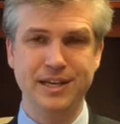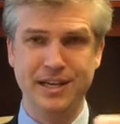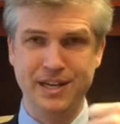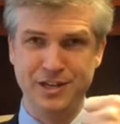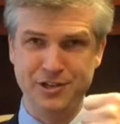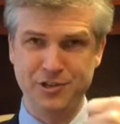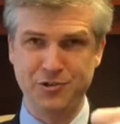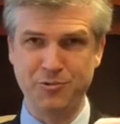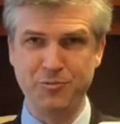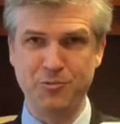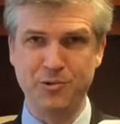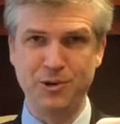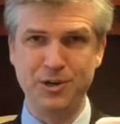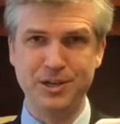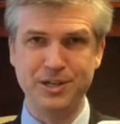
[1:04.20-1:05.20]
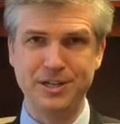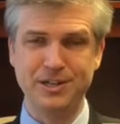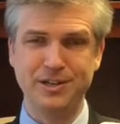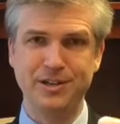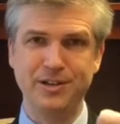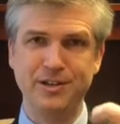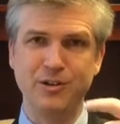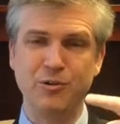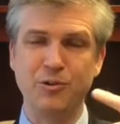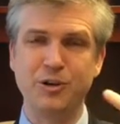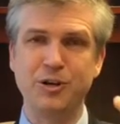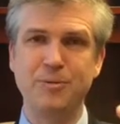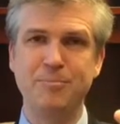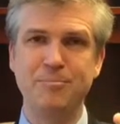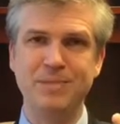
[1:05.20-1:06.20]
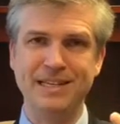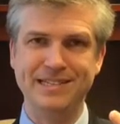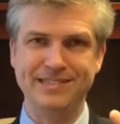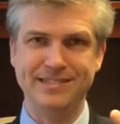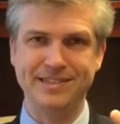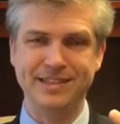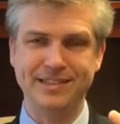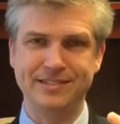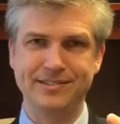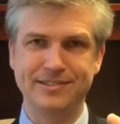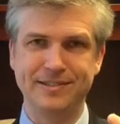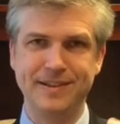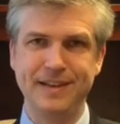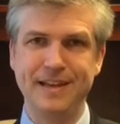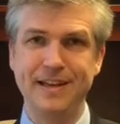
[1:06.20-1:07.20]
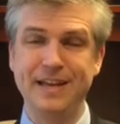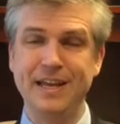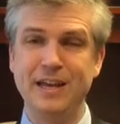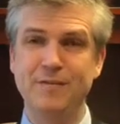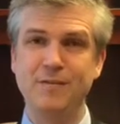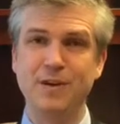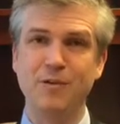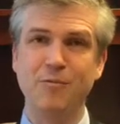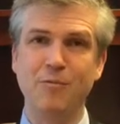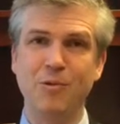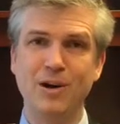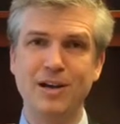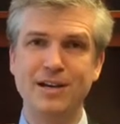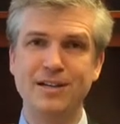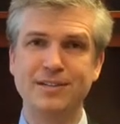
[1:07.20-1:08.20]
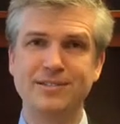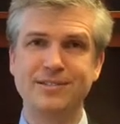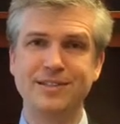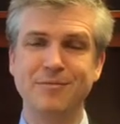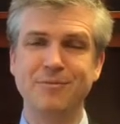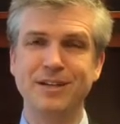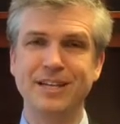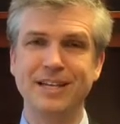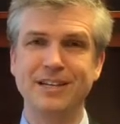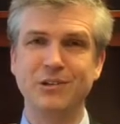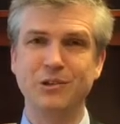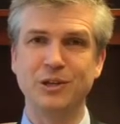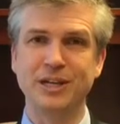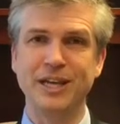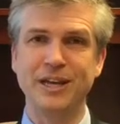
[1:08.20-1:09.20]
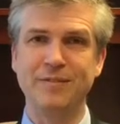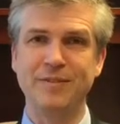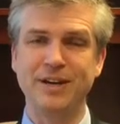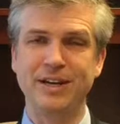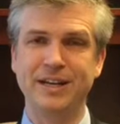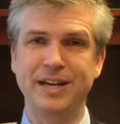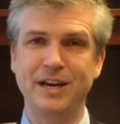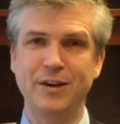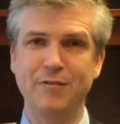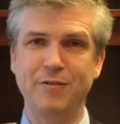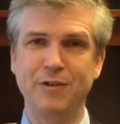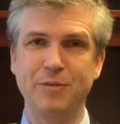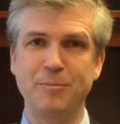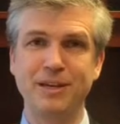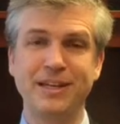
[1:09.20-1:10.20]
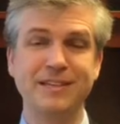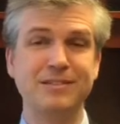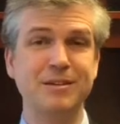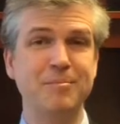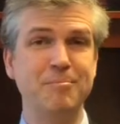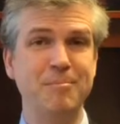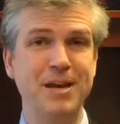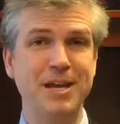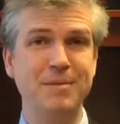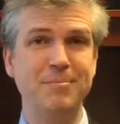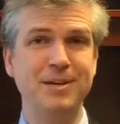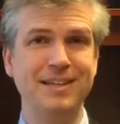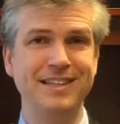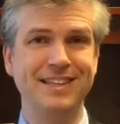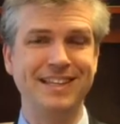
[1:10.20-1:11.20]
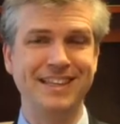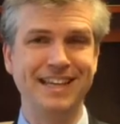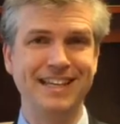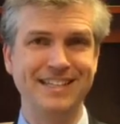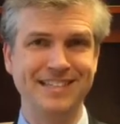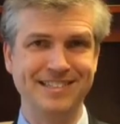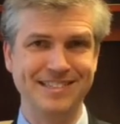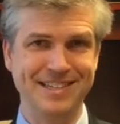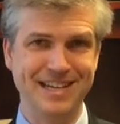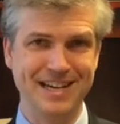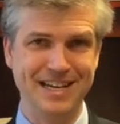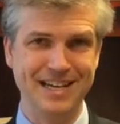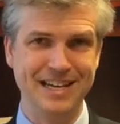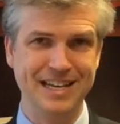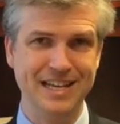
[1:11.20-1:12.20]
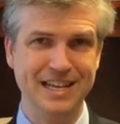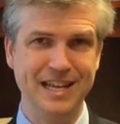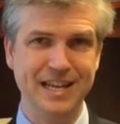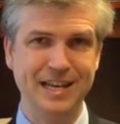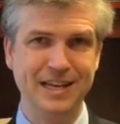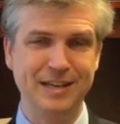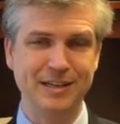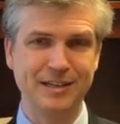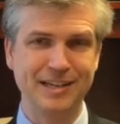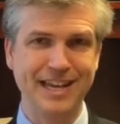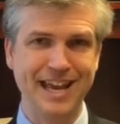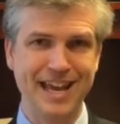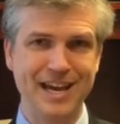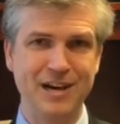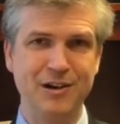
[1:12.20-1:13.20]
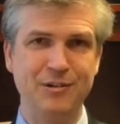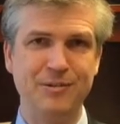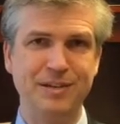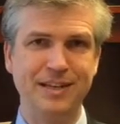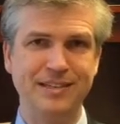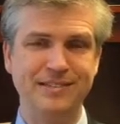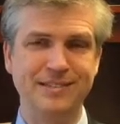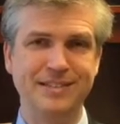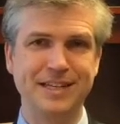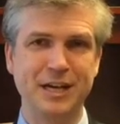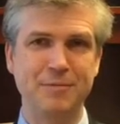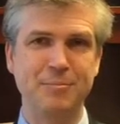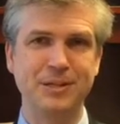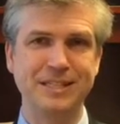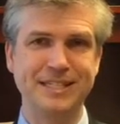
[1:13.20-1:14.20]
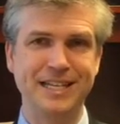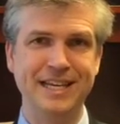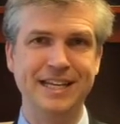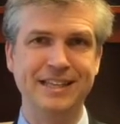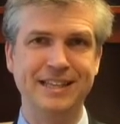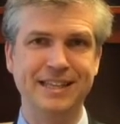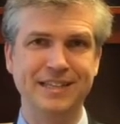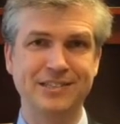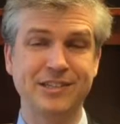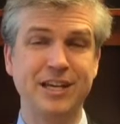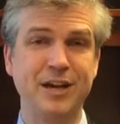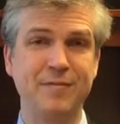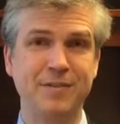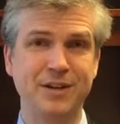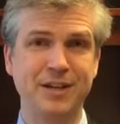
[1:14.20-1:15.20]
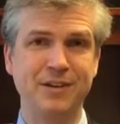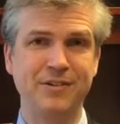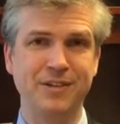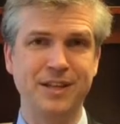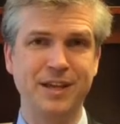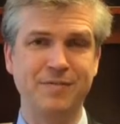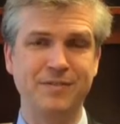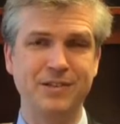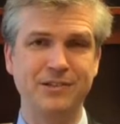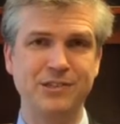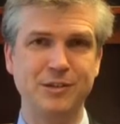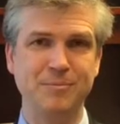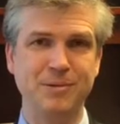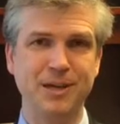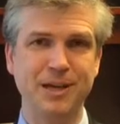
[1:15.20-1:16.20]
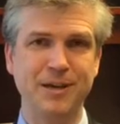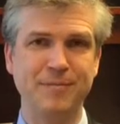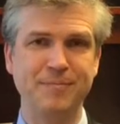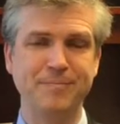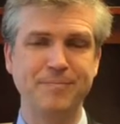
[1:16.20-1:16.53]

in your work or your business? If it was, then we need to look at it very carefully because it may be that that does not count as the type of debt that's covered under the FDCPA.